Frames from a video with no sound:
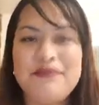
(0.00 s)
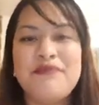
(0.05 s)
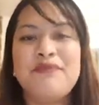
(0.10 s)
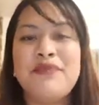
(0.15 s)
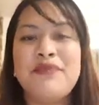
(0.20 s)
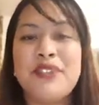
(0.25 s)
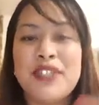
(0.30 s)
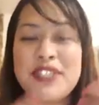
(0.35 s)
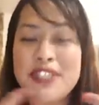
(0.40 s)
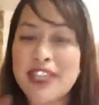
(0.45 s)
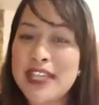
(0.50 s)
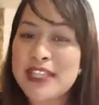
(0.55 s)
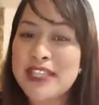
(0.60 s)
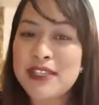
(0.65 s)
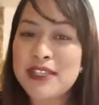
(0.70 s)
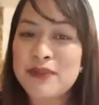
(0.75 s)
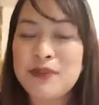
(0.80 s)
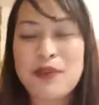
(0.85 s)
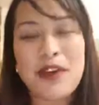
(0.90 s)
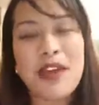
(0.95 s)

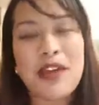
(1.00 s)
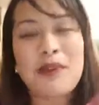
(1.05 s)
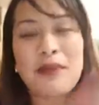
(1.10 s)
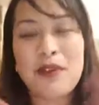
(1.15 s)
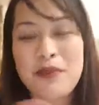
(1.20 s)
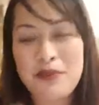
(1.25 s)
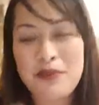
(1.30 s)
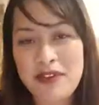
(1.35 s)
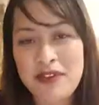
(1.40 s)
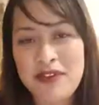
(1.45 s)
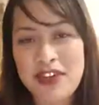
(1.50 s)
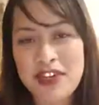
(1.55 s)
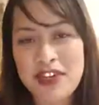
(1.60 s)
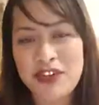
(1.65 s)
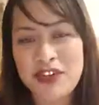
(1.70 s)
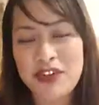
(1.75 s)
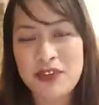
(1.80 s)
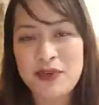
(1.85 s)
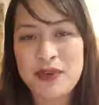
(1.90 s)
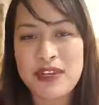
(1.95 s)
presentable and more
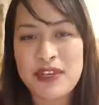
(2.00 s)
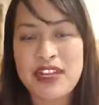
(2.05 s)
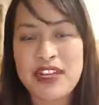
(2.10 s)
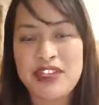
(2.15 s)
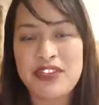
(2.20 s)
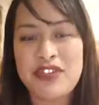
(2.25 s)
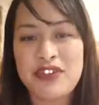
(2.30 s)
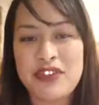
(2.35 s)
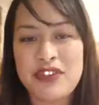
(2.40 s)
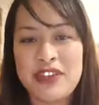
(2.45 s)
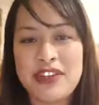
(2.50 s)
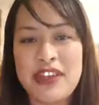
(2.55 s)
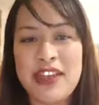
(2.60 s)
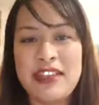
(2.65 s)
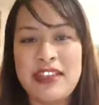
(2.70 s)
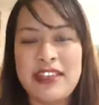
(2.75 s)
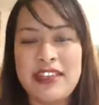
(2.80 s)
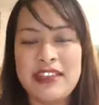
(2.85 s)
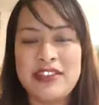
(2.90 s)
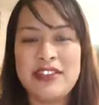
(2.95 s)
professional when I shoot it
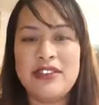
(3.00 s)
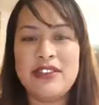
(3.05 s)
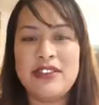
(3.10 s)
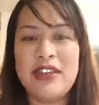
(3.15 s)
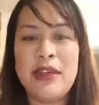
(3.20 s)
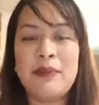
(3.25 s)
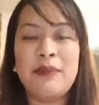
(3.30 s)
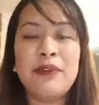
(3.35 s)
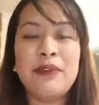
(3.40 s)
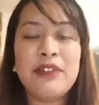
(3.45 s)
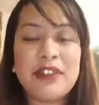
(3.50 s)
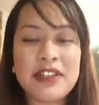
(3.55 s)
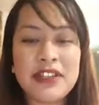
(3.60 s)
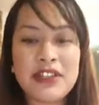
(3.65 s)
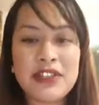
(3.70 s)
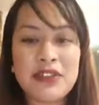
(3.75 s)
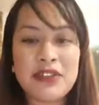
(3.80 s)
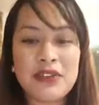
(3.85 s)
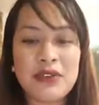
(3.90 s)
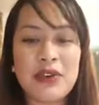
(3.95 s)
and then upload
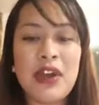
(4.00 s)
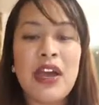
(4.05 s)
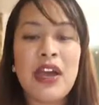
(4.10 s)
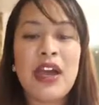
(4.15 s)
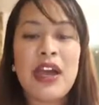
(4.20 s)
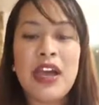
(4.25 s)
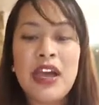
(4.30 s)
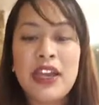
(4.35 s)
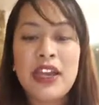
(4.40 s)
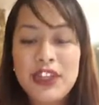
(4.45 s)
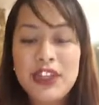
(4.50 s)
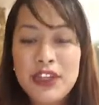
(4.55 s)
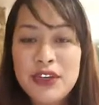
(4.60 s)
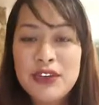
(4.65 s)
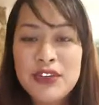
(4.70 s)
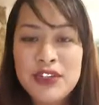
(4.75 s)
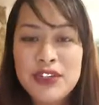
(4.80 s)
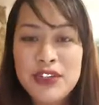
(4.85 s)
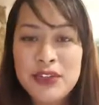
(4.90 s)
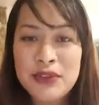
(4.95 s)
it to
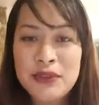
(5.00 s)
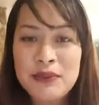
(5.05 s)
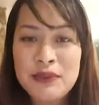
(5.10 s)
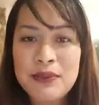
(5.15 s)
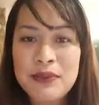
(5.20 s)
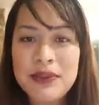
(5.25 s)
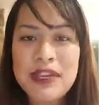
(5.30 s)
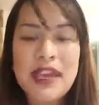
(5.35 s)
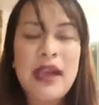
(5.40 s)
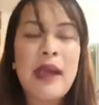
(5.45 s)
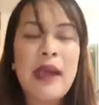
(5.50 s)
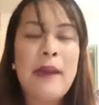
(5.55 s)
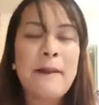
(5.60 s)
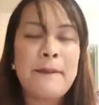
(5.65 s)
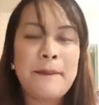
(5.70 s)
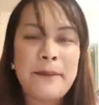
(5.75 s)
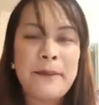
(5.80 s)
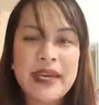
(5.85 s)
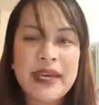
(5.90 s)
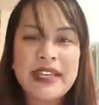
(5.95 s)
YouTube.
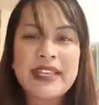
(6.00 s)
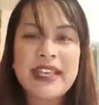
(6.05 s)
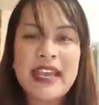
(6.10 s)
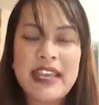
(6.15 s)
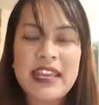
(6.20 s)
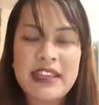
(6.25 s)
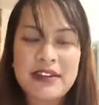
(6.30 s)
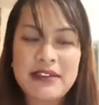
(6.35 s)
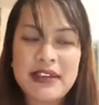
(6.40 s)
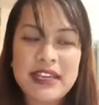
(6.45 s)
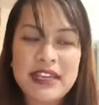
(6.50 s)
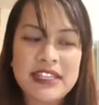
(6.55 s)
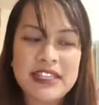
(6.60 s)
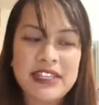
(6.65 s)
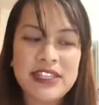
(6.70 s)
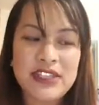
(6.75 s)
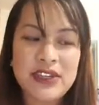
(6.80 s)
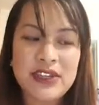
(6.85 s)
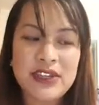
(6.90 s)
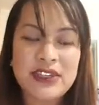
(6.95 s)
But anyways,
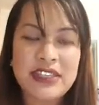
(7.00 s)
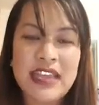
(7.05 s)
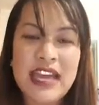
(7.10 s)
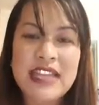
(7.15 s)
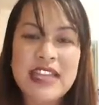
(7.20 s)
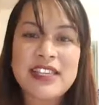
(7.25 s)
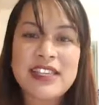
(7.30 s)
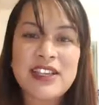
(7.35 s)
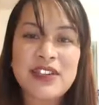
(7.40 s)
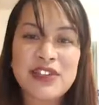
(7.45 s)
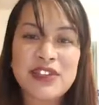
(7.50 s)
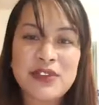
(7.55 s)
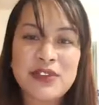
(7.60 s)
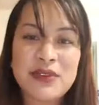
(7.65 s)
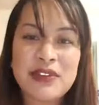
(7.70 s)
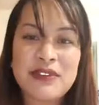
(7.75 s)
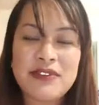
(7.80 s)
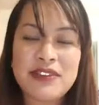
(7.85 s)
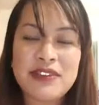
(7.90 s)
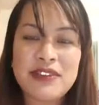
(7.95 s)
so that's also
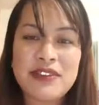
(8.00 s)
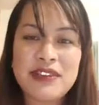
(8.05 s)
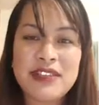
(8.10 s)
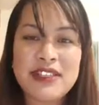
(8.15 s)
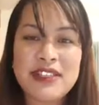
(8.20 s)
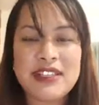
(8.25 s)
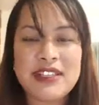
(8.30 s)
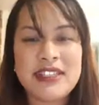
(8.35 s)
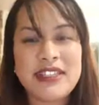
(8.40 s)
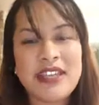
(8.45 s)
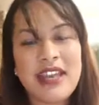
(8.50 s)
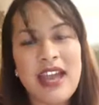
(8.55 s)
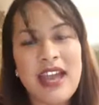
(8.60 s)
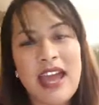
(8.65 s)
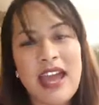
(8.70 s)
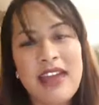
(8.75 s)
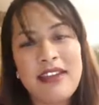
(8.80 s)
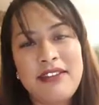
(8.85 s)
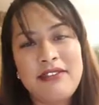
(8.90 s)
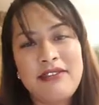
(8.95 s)
one of the reasons that
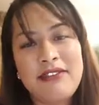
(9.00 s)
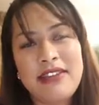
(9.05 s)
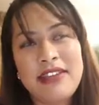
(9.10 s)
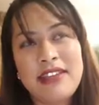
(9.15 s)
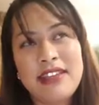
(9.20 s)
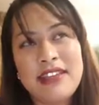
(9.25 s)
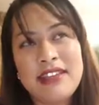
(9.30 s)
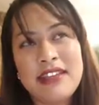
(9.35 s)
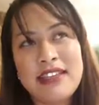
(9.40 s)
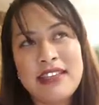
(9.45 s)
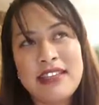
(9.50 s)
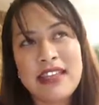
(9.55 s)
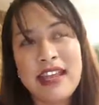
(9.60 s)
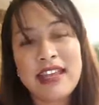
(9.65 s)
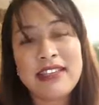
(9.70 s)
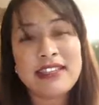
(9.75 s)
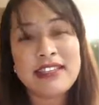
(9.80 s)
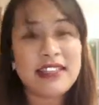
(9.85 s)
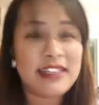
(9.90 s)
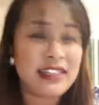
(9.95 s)
I really think that
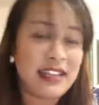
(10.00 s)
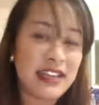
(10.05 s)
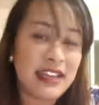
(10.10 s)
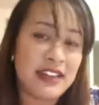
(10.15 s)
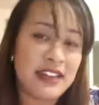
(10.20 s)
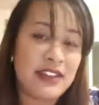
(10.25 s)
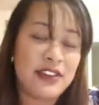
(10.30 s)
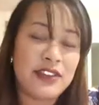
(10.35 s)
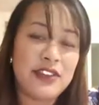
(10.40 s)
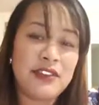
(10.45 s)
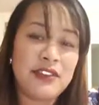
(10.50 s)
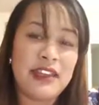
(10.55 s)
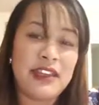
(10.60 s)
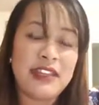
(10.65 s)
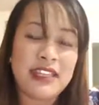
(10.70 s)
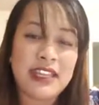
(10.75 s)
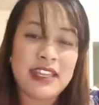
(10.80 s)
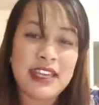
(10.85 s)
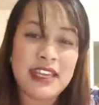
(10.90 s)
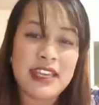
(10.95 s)
I did not. Although I
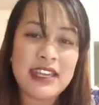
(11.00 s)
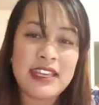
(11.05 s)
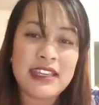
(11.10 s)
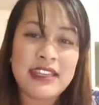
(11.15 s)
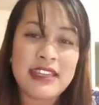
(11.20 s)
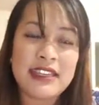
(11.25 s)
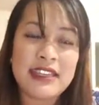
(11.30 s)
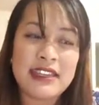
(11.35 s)
did